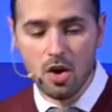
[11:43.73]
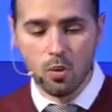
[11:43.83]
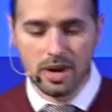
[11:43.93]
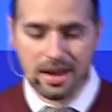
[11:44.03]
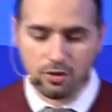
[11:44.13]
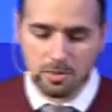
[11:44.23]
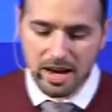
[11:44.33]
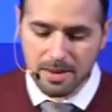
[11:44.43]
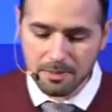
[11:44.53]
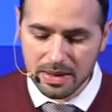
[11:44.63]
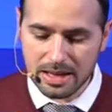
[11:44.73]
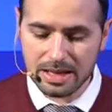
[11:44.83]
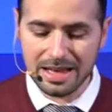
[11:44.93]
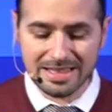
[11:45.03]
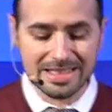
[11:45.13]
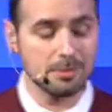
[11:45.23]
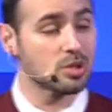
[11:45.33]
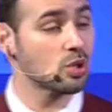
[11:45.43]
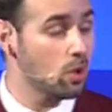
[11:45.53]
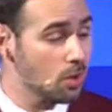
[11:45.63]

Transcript: whatever it might be that seems so